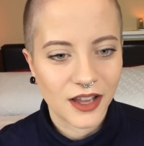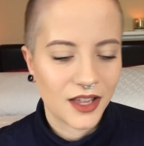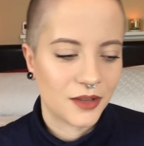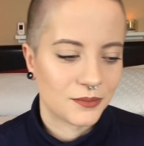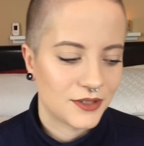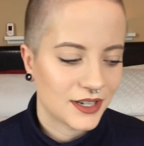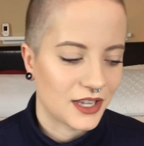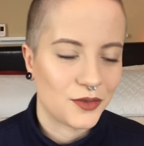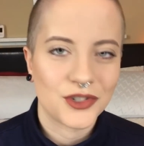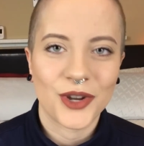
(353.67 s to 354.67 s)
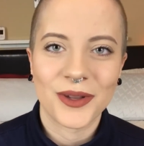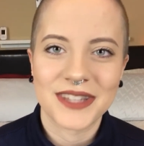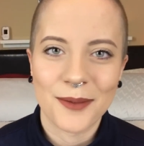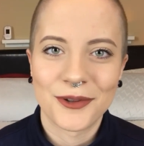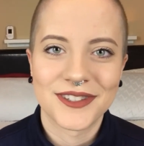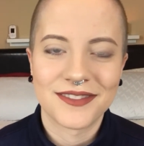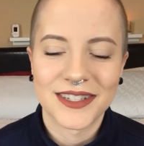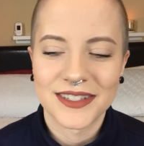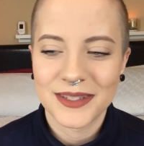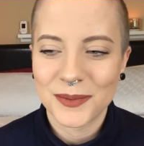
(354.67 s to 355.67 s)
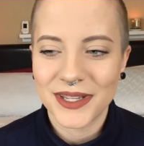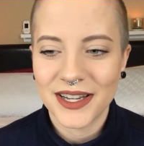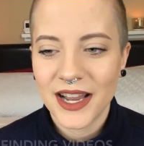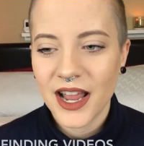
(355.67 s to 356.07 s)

to kind of show examples of this, but